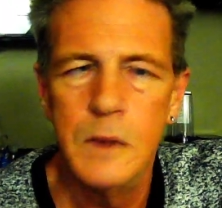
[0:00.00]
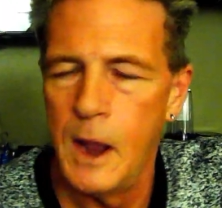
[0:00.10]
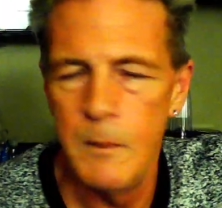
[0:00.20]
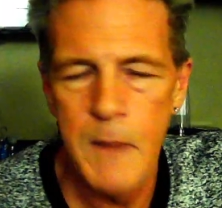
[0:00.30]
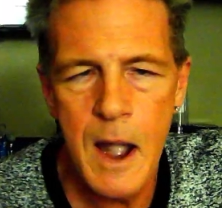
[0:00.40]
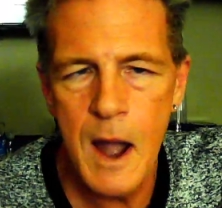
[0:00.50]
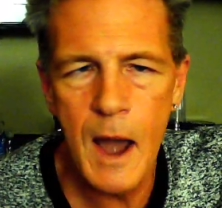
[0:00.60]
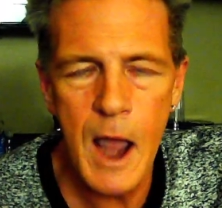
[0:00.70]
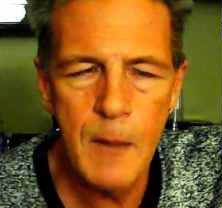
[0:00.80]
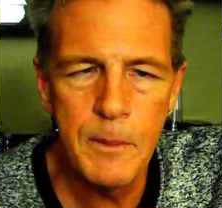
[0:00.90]
It may not
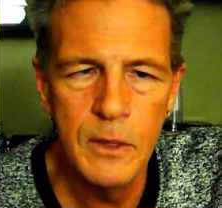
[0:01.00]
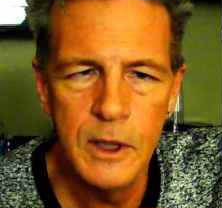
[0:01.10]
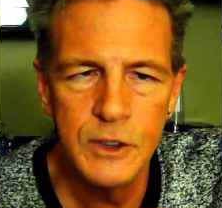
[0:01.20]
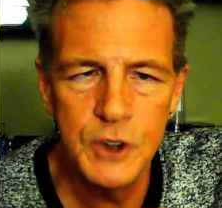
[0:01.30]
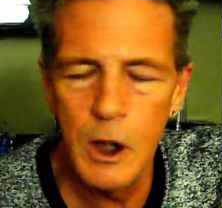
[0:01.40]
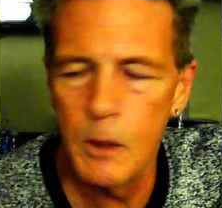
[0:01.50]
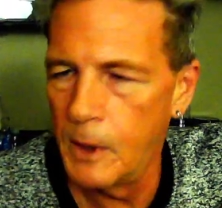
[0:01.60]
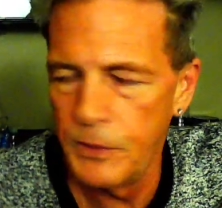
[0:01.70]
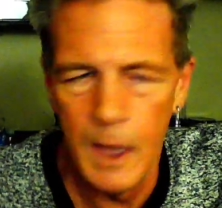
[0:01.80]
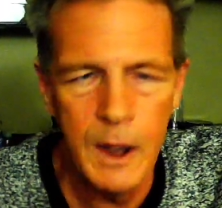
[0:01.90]
happen this year,
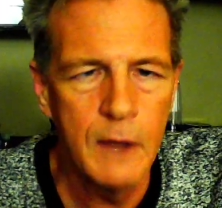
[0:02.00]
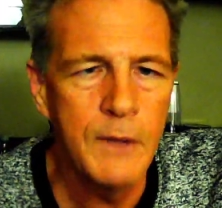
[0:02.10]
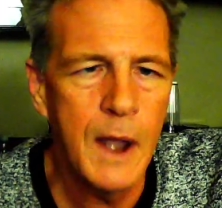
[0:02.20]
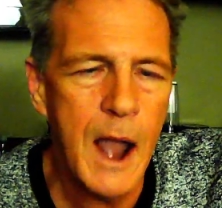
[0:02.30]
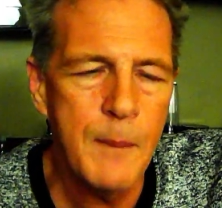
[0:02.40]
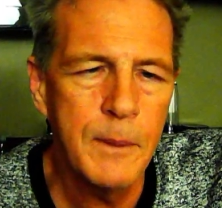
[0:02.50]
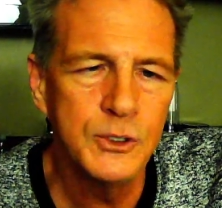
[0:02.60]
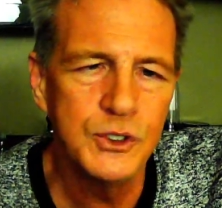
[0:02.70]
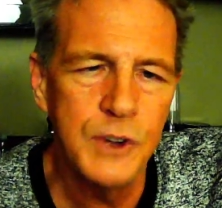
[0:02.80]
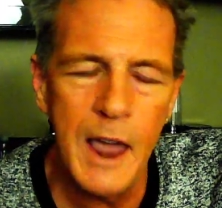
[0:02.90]
but then if it
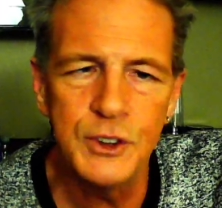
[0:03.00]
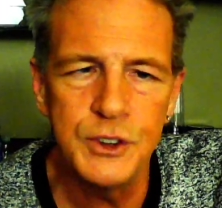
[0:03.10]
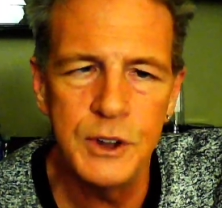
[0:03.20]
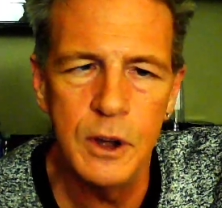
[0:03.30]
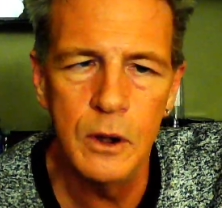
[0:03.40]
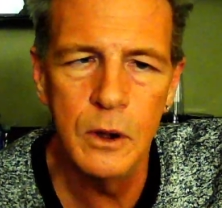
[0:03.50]
happens next year,